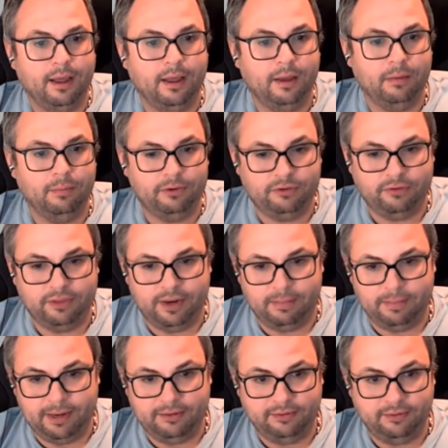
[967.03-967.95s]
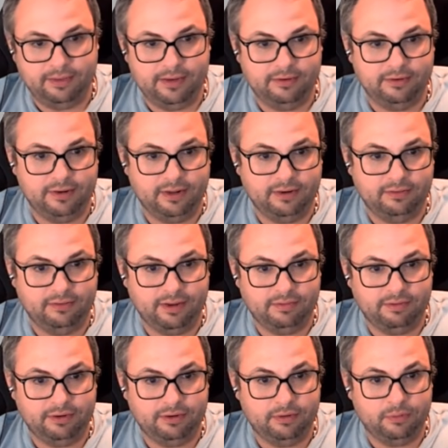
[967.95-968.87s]
which then makes these not
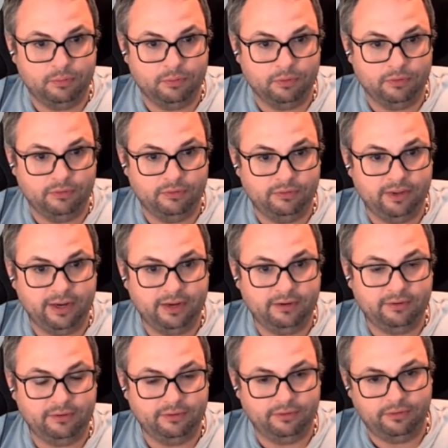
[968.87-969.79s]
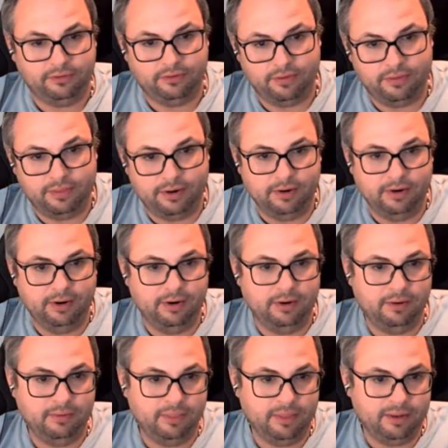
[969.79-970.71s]
7 or 6. So there you
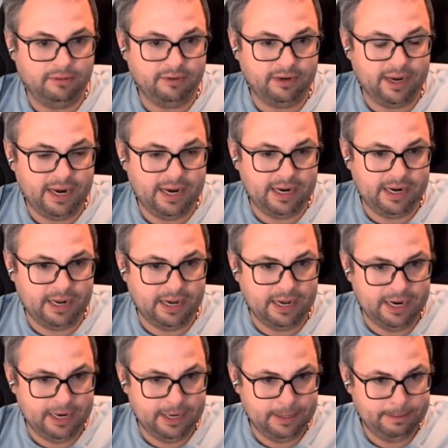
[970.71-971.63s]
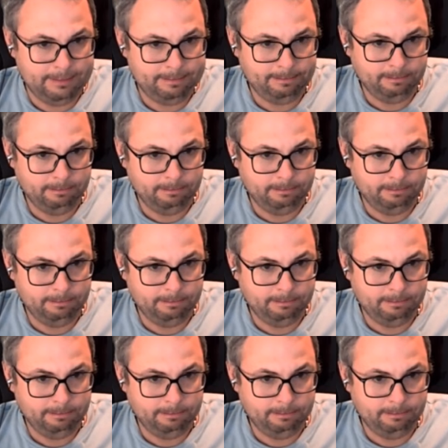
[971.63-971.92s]
go. That's an 8, 9.